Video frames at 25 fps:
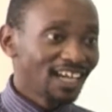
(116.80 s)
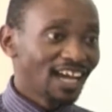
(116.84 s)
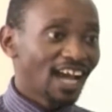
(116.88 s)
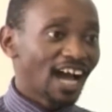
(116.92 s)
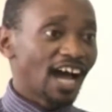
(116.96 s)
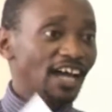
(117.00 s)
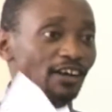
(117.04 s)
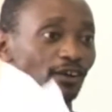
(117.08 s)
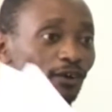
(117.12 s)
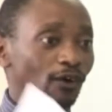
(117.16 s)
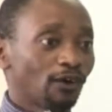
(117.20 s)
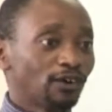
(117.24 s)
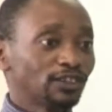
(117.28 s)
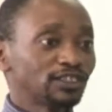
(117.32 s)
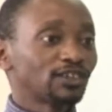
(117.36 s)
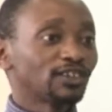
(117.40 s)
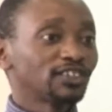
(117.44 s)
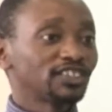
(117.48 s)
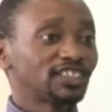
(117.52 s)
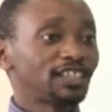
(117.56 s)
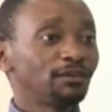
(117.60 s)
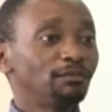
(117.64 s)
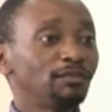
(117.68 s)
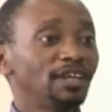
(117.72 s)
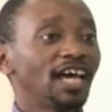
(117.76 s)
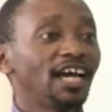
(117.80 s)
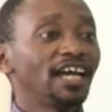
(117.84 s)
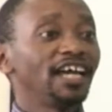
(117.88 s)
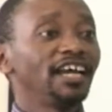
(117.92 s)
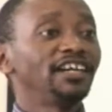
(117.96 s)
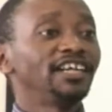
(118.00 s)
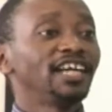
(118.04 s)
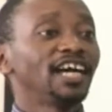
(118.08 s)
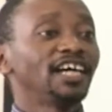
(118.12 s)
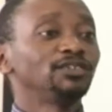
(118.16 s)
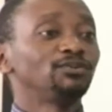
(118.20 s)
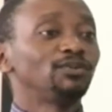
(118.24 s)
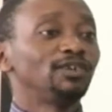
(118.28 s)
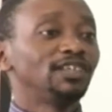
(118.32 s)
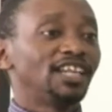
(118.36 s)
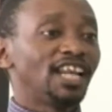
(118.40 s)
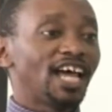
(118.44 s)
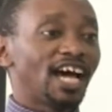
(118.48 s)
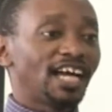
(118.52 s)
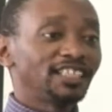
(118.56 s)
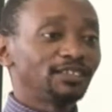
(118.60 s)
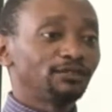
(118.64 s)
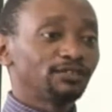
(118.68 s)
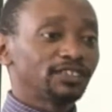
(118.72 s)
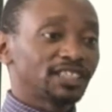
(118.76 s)
and also similar areas with
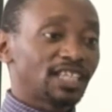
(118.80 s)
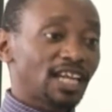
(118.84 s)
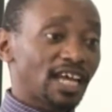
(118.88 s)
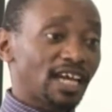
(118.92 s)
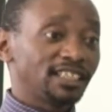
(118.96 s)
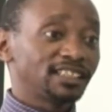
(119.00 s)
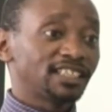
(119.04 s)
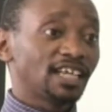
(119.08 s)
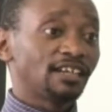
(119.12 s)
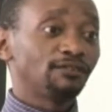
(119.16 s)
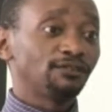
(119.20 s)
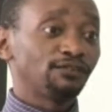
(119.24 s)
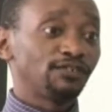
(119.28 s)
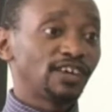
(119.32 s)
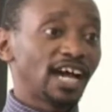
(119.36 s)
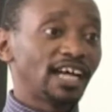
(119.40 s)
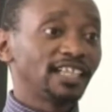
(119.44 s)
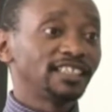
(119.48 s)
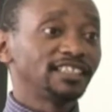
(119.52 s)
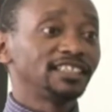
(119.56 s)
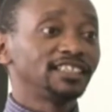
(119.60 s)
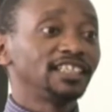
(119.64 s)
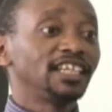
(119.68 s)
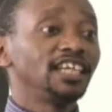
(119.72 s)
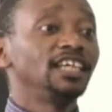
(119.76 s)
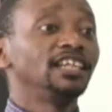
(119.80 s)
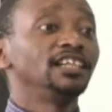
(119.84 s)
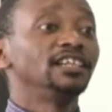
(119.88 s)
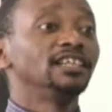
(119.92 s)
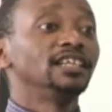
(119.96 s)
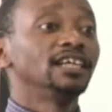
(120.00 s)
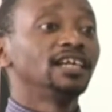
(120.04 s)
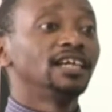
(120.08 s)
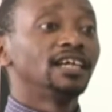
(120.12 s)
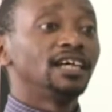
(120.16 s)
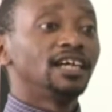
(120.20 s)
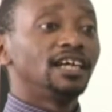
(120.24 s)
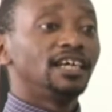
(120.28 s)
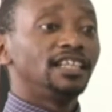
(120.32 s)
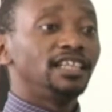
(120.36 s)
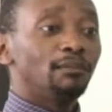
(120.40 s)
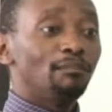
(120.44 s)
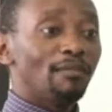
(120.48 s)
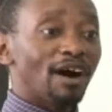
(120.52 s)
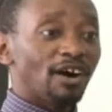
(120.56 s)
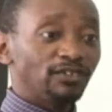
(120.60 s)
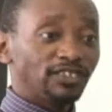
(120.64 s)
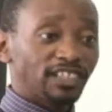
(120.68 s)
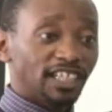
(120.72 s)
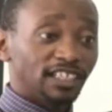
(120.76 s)
landslides and floods in the
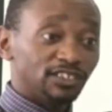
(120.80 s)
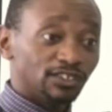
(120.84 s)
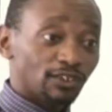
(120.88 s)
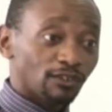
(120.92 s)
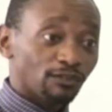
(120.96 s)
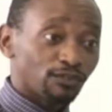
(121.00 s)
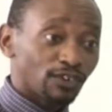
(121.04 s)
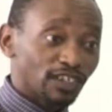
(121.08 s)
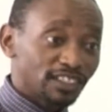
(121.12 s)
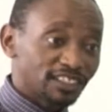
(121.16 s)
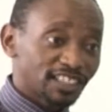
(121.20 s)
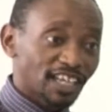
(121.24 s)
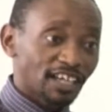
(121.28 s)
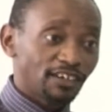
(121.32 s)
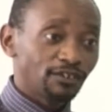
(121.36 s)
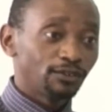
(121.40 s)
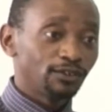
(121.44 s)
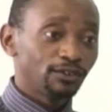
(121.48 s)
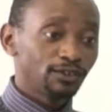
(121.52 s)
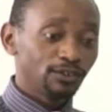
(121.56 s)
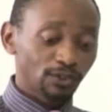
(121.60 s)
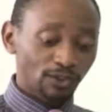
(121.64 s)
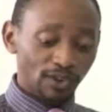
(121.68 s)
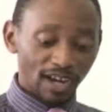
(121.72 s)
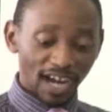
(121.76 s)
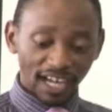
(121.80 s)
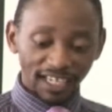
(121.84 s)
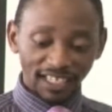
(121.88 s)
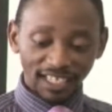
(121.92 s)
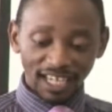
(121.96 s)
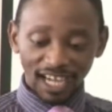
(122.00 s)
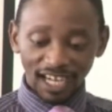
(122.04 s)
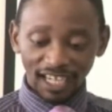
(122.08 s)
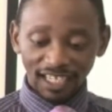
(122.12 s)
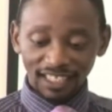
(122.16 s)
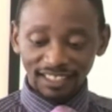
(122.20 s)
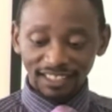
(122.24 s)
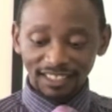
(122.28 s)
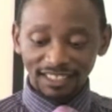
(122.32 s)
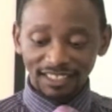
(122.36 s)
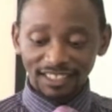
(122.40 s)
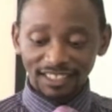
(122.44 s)
mountains of Western Uganda.